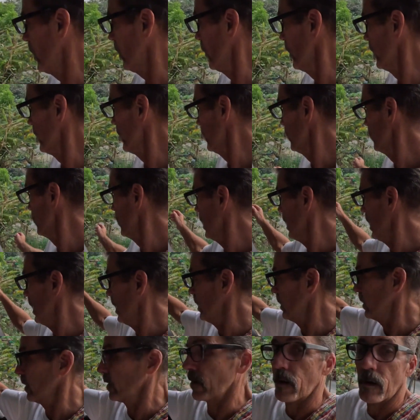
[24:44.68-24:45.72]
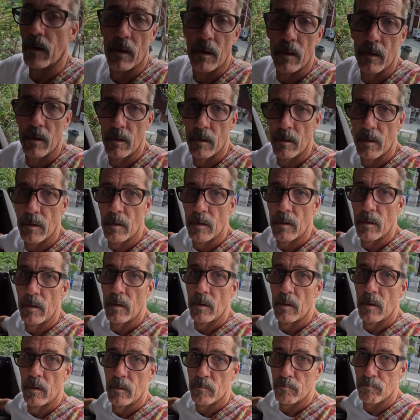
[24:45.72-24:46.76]
oh, I did buy another
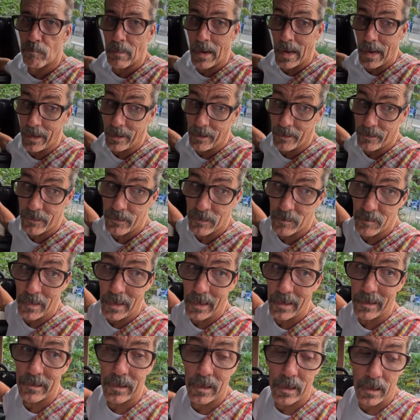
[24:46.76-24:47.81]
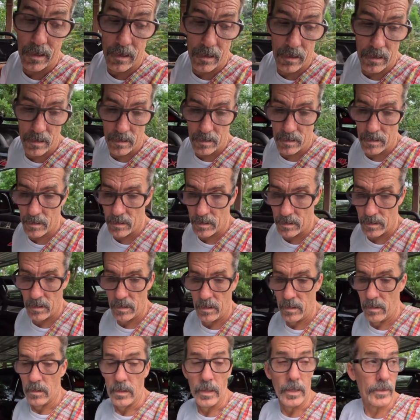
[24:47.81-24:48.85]
bag of cement there.
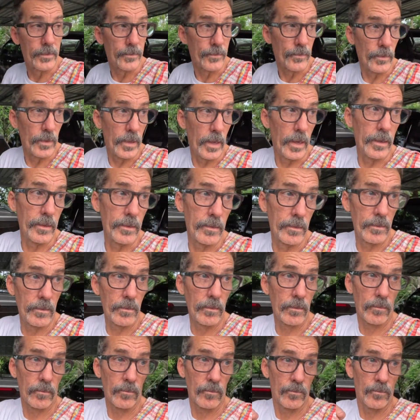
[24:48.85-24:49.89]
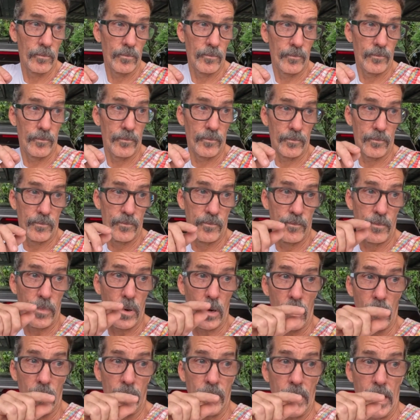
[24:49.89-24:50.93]
That's for that
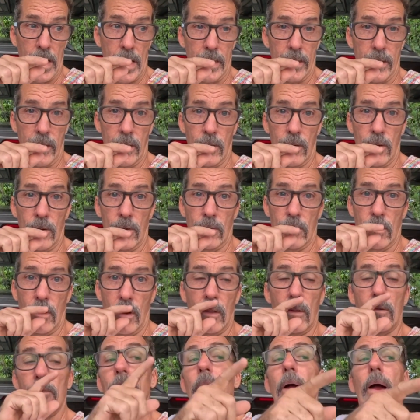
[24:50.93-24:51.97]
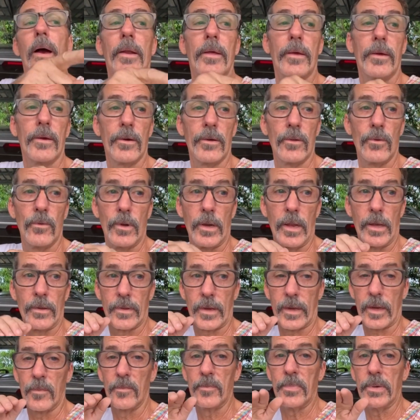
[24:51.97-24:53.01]
part of the patio, the other patio, the one that has
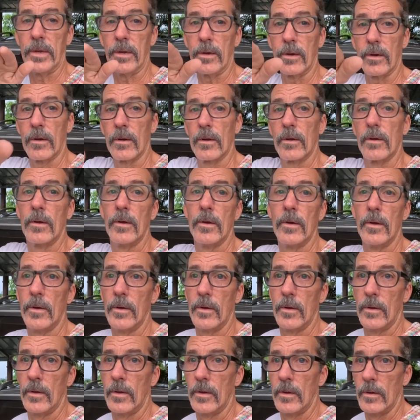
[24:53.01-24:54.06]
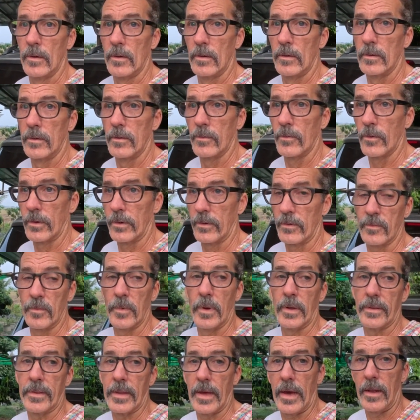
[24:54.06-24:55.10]
like a pier. So I can
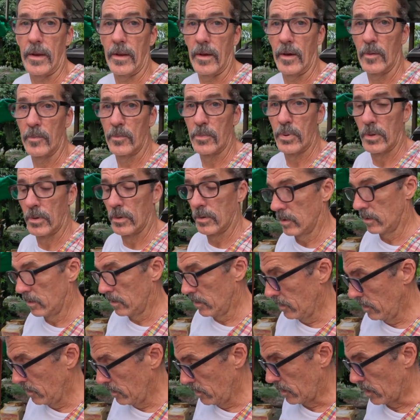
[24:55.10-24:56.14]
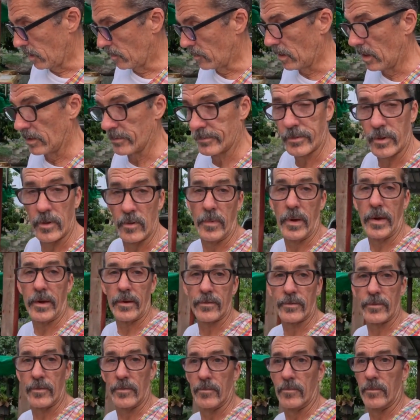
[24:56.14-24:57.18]
cement that up. I'm also gonna
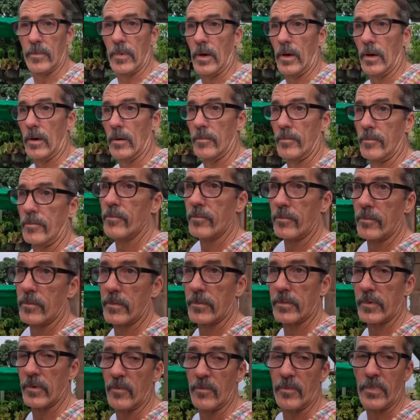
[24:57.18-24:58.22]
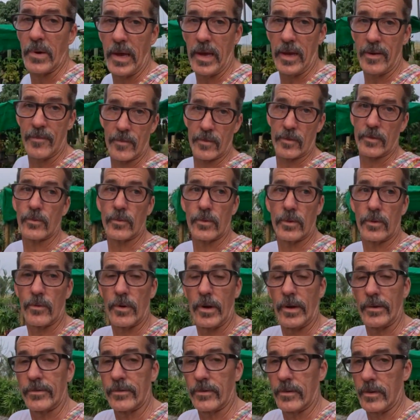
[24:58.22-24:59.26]
make some uh, some pavers with the
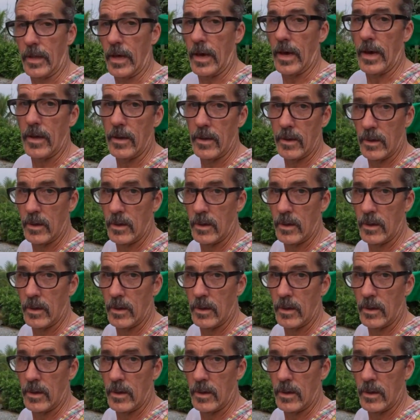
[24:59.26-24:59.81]
rest of that